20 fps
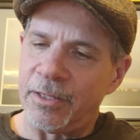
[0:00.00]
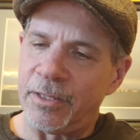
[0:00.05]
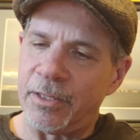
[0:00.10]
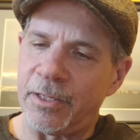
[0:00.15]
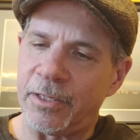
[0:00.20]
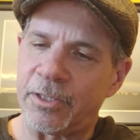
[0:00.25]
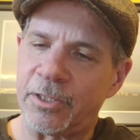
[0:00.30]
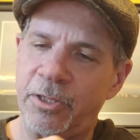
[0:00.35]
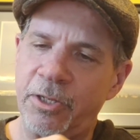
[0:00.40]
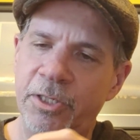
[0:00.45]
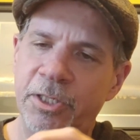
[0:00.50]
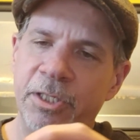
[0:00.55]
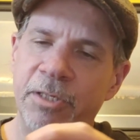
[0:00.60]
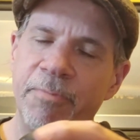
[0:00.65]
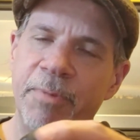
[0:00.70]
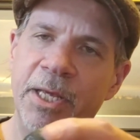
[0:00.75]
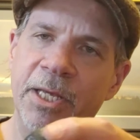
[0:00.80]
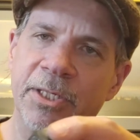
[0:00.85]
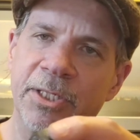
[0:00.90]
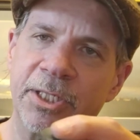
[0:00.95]
This looks
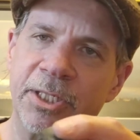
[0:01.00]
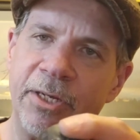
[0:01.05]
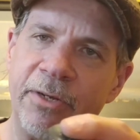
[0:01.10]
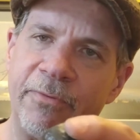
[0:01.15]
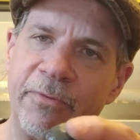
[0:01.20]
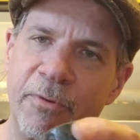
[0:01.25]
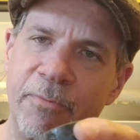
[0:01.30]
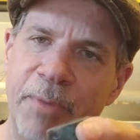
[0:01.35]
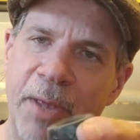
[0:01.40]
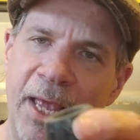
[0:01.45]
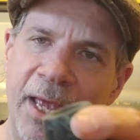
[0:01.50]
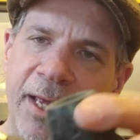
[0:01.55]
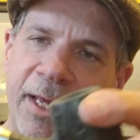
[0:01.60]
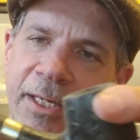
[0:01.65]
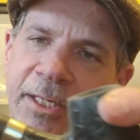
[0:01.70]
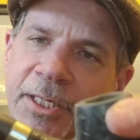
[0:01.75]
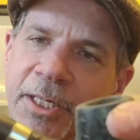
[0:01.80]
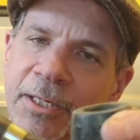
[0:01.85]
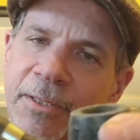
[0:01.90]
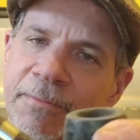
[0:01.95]
to be a silver
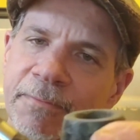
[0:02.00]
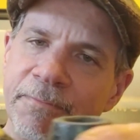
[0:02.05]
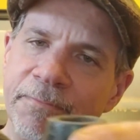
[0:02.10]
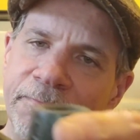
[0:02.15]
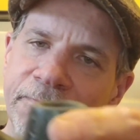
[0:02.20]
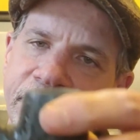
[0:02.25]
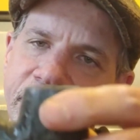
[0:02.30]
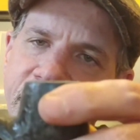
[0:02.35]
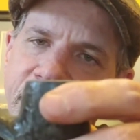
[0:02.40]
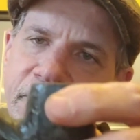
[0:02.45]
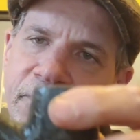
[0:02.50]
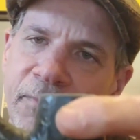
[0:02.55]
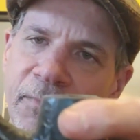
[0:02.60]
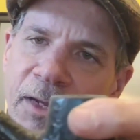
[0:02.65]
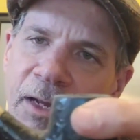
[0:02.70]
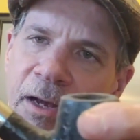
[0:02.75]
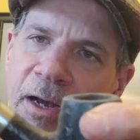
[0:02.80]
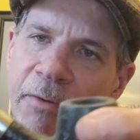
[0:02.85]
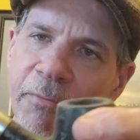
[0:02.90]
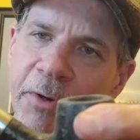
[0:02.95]
band
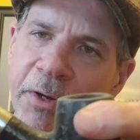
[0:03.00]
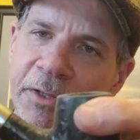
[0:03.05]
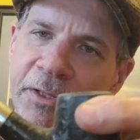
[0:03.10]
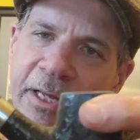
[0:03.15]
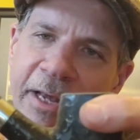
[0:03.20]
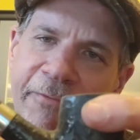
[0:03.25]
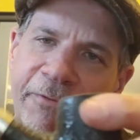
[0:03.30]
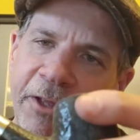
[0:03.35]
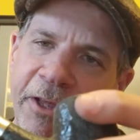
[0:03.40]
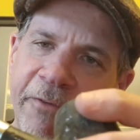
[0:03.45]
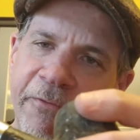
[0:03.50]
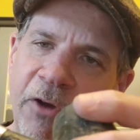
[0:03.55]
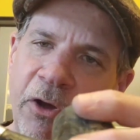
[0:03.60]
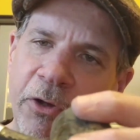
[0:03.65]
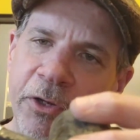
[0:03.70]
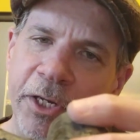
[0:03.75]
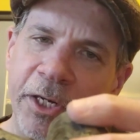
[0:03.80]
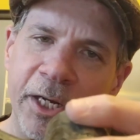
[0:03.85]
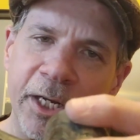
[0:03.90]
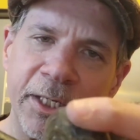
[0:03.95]
with definitely a
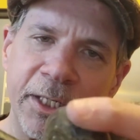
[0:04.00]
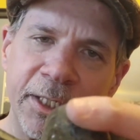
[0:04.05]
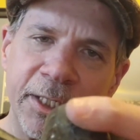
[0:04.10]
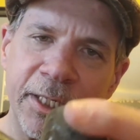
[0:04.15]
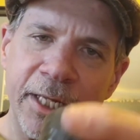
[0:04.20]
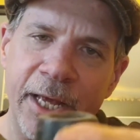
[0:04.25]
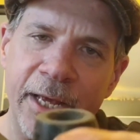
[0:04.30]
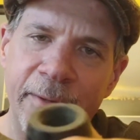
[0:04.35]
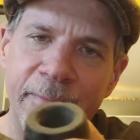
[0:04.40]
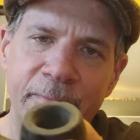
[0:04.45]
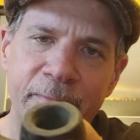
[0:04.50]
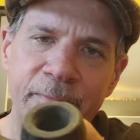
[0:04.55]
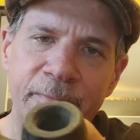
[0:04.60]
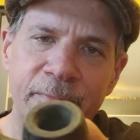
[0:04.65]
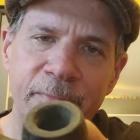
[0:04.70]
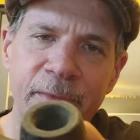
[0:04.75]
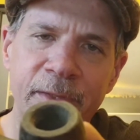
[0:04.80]
vulcanite stem,